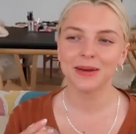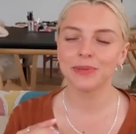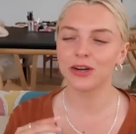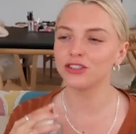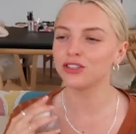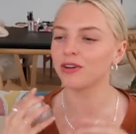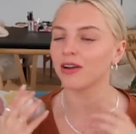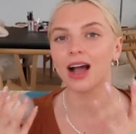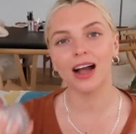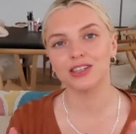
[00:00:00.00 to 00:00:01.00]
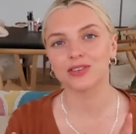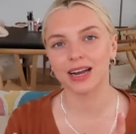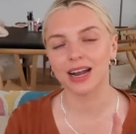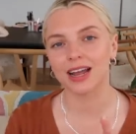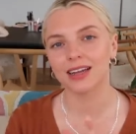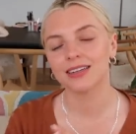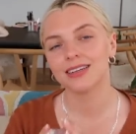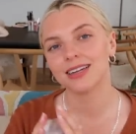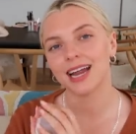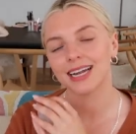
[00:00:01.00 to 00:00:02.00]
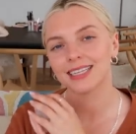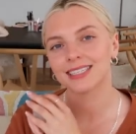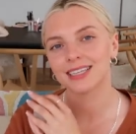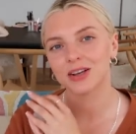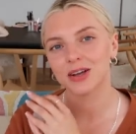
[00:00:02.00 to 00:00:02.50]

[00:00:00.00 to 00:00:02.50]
but also very hydrating. It's